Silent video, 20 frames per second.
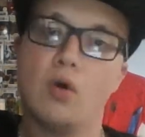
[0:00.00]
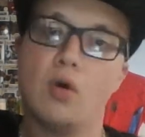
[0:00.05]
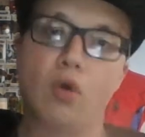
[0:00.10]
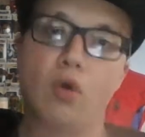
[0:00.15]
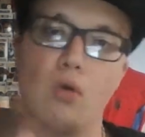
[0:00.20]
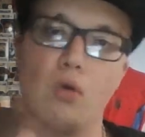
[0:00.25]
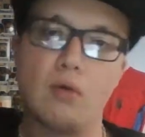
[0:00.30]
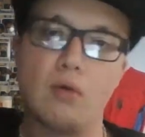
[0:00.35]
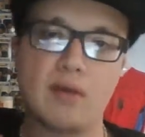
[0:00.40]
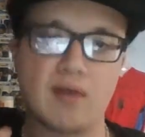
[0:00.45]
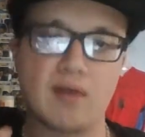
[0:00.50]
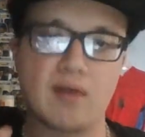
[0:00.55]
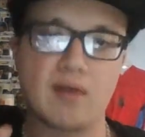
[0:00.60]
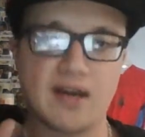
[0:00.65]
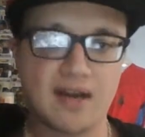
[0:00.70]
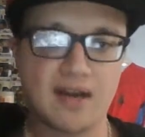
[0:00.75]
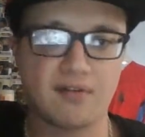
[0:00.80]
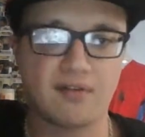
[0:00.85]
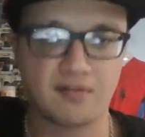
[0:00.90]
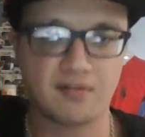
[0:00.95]
"Oh, we were
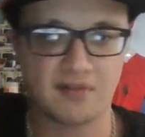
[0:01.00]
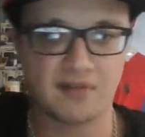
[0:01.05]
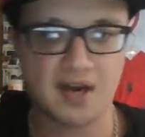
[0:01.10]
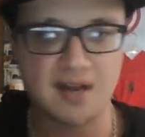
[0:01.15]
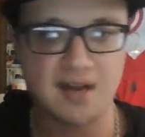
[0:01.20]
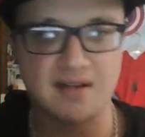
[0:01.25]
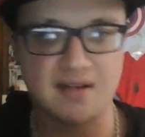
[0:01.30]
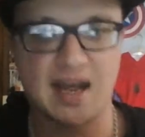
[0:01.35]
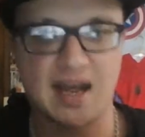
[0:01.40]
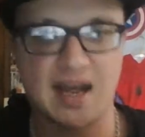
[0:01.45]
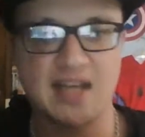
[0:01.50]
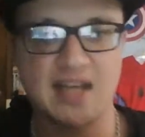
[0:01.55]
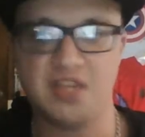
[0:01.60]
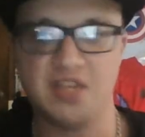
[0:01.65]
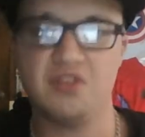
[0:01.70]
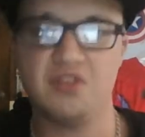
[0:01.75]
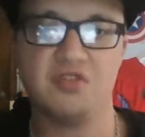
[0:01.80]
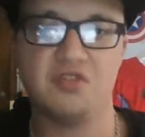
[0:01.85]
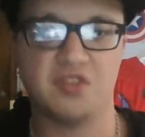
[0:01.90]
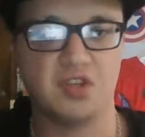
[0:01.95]
never friends. I
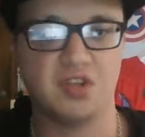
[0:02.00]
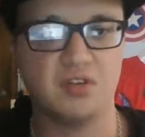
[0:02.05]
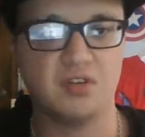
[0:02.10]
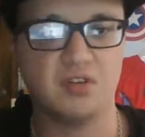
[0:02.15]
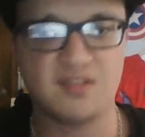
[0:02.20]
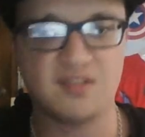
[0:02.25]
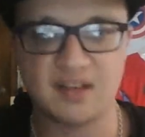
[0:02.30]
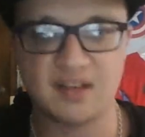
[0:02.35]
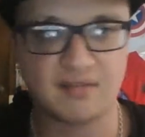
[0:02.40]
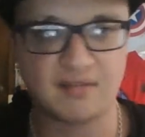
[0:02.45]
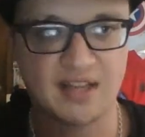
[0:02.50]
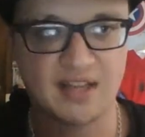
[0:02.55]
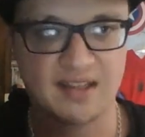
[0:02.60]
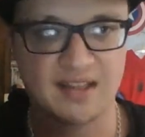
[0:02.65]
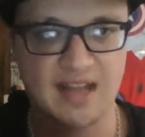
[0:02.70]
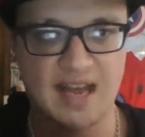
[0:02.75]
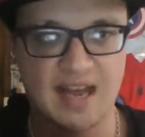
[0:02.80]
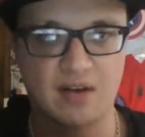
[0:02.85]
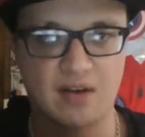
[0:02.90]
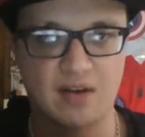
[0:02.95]
used you and stuff like
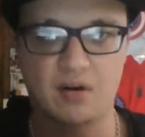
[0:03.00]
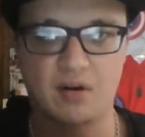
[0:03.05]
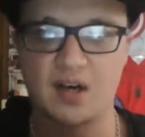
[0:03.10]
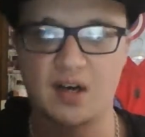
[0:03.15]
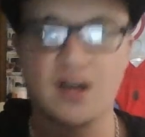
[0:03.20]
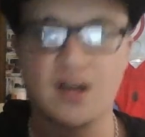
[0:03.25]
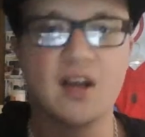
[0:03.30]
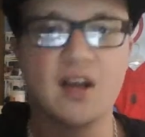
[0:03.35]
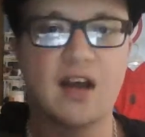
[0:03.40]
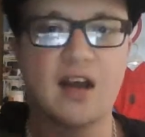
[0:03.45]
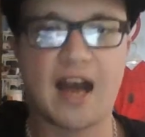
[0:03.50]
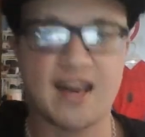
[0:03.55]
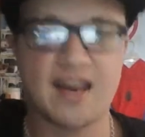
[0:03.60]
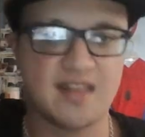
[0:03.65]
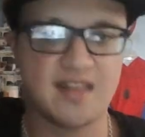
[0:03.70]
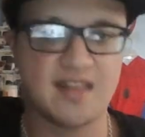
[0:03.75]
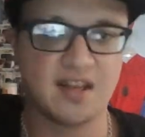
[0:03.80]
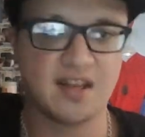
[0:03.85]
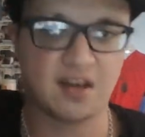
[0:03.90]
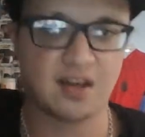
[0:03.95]
that," or "I
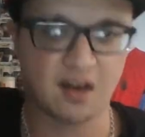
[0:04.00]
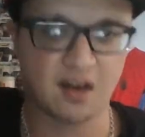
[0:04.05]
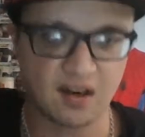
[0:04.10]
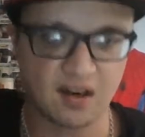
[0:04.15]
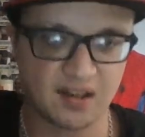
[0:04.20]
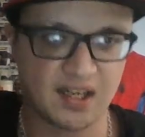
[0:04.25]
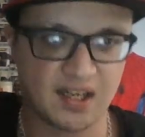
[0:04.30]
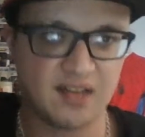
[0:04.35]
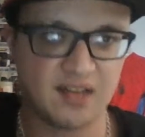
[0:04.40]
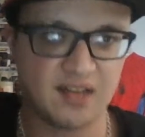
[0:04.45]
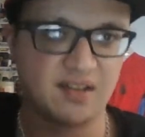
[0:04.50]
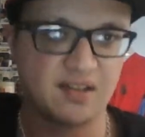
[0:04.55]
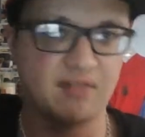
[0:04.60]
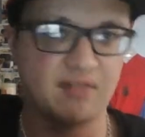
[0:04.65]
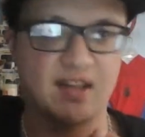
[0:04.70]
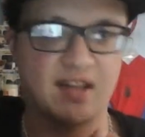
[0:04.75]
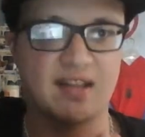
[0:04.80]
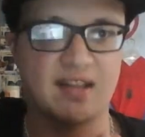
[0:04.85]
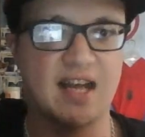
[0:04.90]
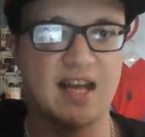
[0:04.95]
think you're ugly" and stuff
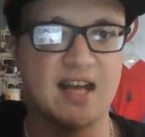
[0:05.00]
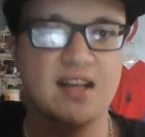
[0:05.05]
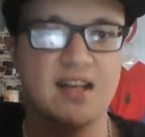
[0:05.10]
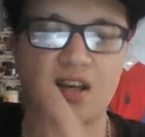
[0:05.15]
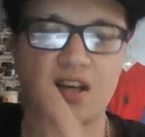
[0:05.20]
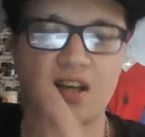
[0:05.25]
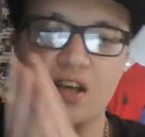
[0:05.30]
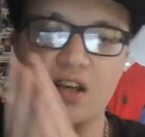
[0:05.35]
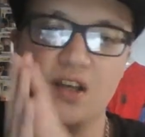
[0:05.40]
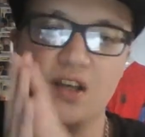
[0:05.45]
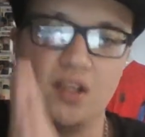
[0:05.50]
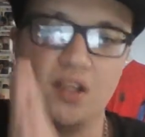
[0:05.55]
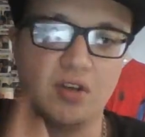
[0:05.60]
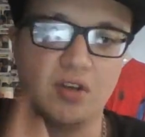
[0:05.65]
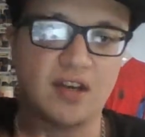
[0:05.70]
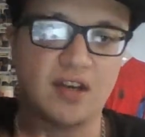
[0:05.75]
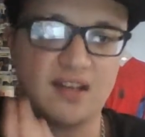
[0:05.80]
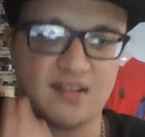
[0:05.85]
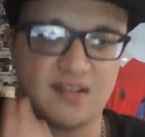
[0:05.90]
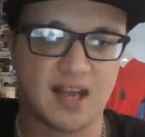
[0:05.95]
like that, you
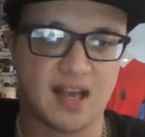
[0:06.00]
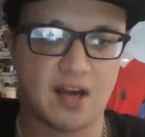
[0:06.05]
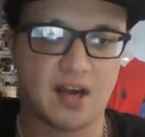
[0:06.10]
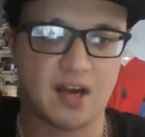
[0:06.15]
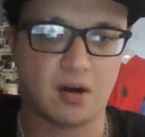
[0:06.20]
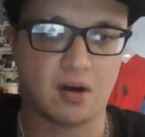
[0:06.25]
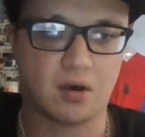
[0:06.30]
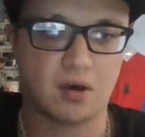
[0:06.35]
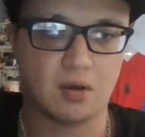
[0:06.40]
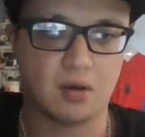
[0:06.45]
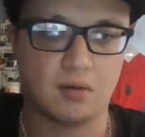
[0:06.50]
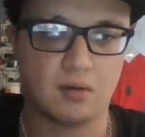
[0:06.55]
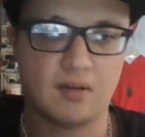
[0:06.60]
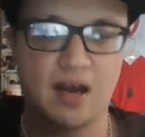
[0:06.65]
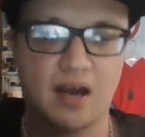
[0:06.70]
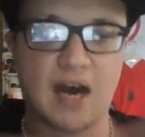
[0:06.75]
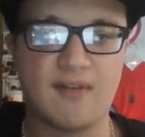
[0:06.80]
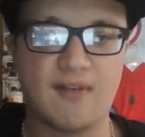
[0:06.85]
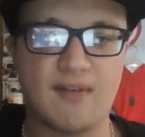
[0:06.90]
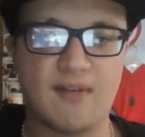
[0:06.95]
can tell
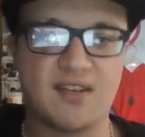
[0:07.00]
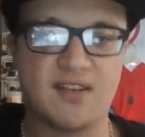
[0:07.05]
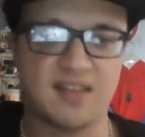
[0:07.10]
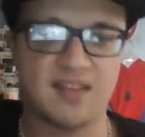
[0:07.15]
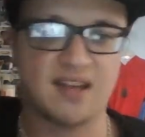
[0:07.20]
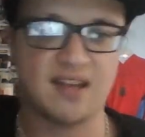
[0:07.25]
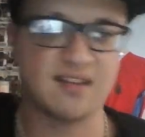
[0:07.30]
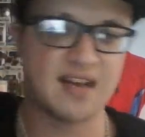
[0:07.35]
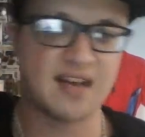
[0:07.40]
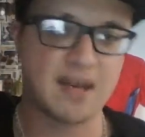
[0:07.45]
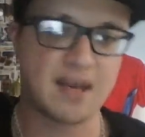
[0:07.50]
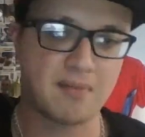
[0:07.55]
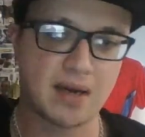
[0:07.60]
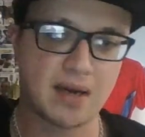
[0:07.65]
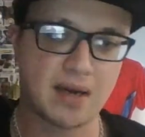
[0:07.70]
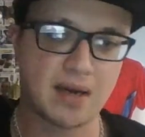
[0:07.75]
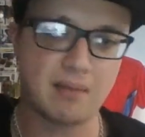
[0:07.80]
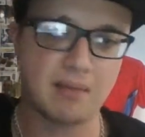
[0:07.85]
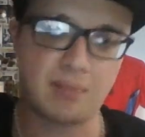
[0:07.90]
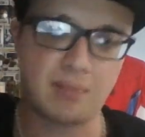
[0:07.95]
obviously it's a
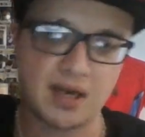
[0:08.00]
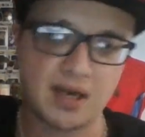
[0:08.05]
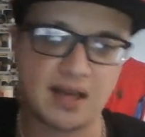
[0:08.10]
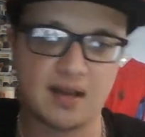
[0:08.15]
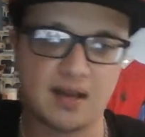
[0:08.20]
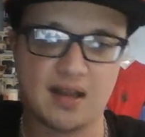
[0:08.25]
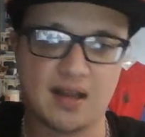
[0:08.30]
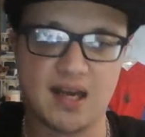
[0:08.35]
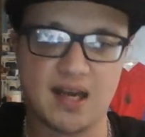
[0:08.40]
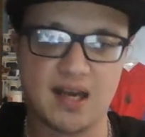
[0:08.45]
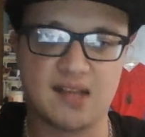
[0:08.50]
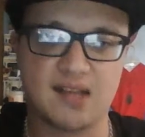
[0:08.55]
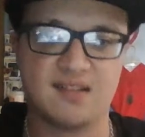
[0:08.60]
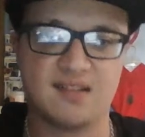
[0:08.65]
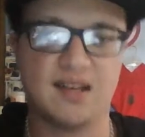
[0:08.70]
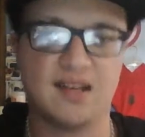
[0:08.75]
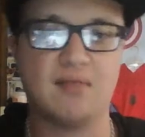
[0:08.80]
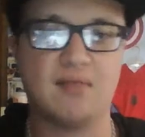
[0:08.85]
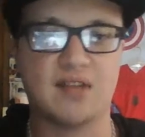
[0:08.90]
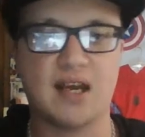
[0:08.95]
nightmare, but at the
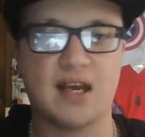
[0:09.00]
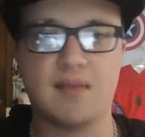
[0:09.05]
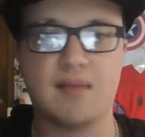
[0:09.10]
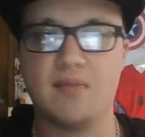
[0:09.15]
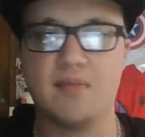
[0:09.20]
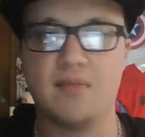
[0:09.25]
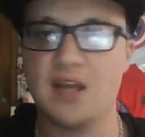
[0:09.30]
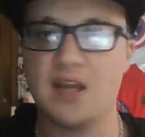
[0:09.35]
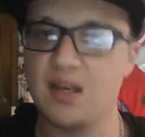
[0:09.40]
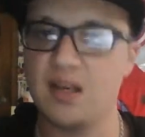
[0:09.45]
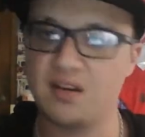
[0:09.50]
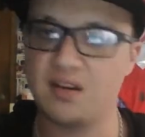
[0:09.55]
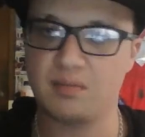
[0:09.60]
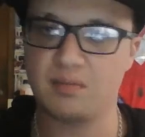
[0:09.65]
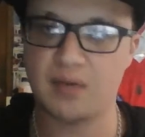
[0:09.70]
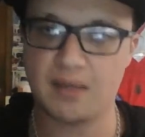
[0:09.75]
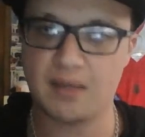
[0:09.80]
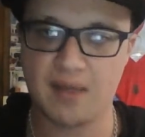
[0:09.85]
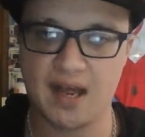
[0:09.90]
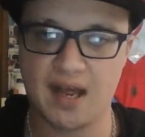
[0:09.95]
same time it looks
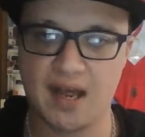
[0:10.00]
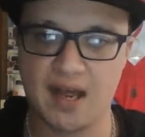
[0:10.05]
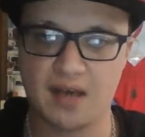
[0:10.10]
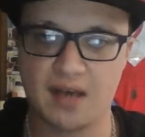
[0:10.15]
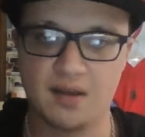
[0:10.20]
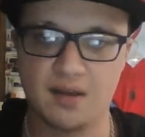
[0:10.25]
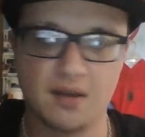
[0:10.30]
pretty bad.